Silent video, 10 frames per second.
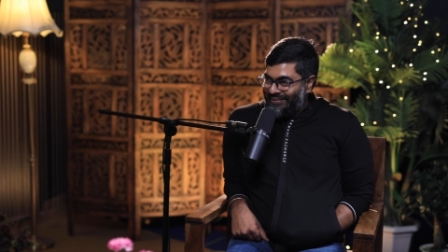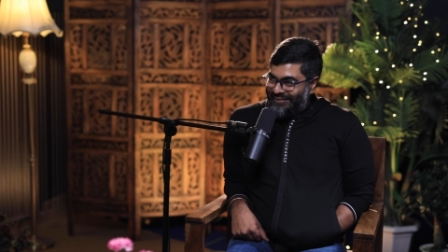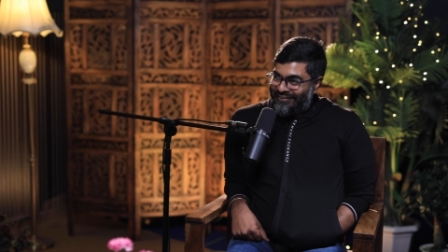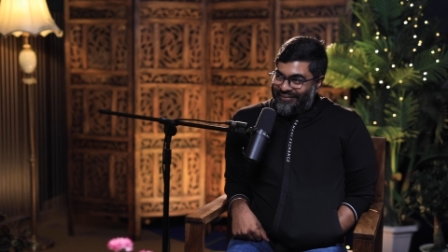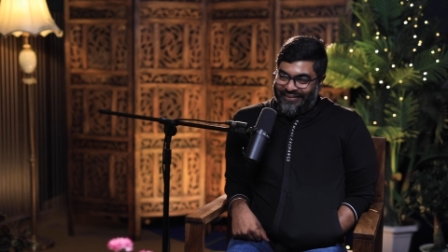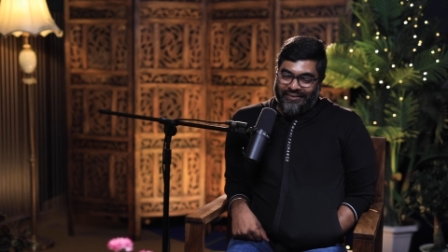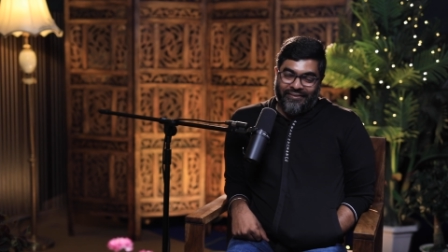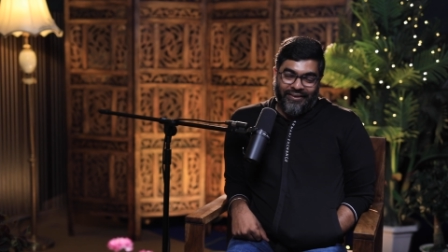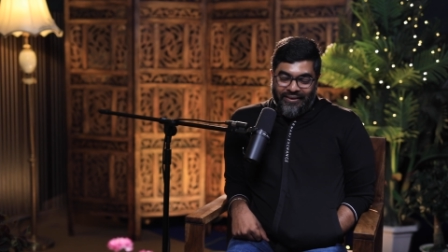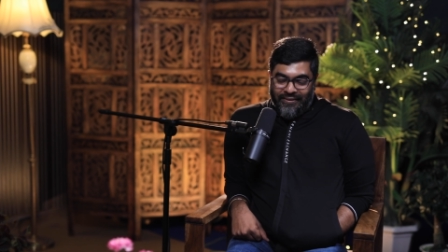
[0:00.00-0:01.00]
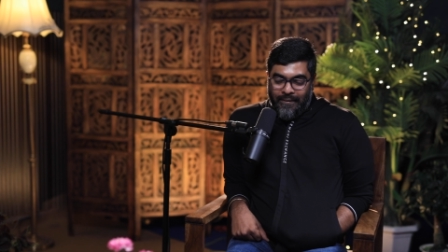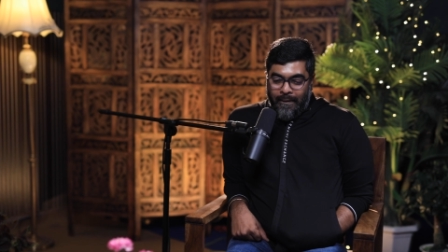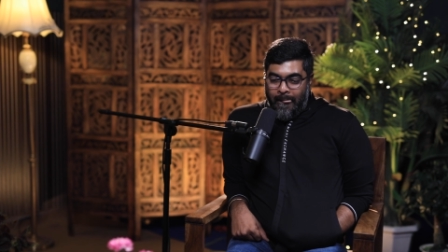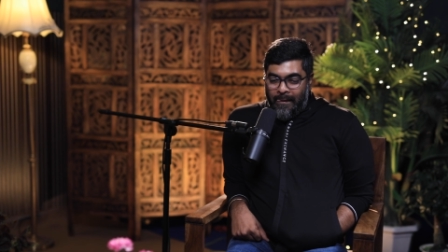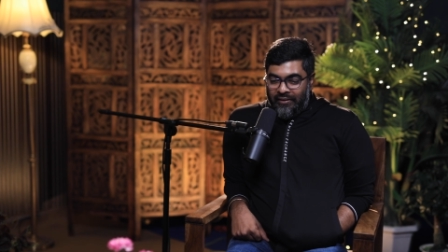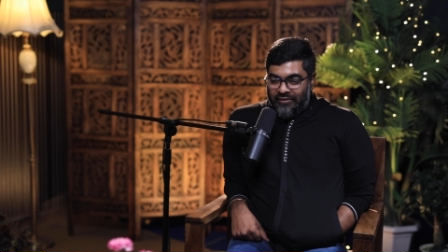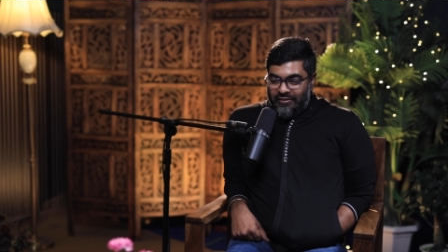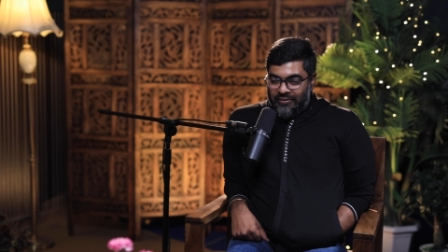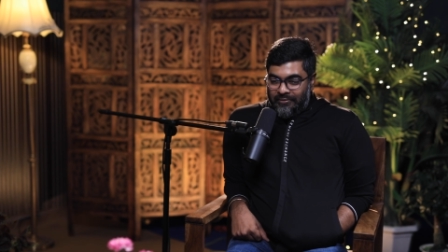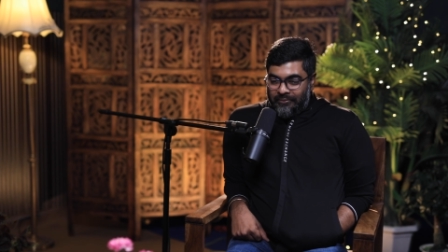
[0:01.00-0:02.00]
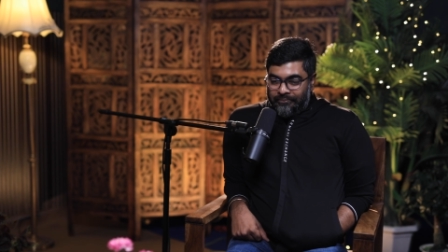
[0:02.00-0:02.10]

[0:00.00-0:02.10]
Typically, it happens in services, right?